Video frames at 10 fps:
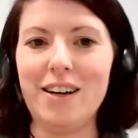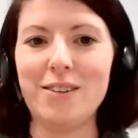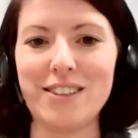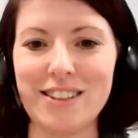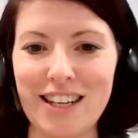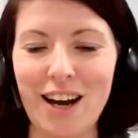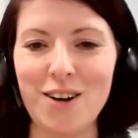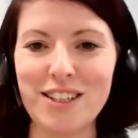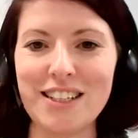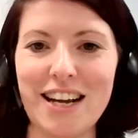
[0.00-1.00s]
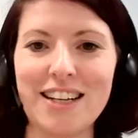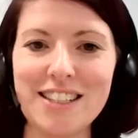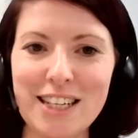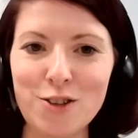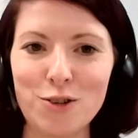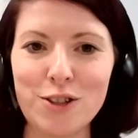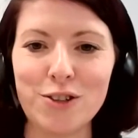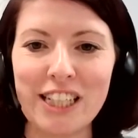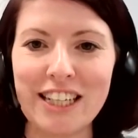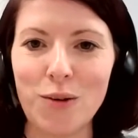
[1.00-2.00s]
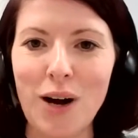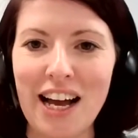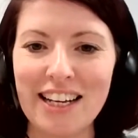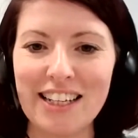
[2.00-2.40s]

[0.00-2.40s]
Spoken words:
I was going to say, I can see Laura nodding away.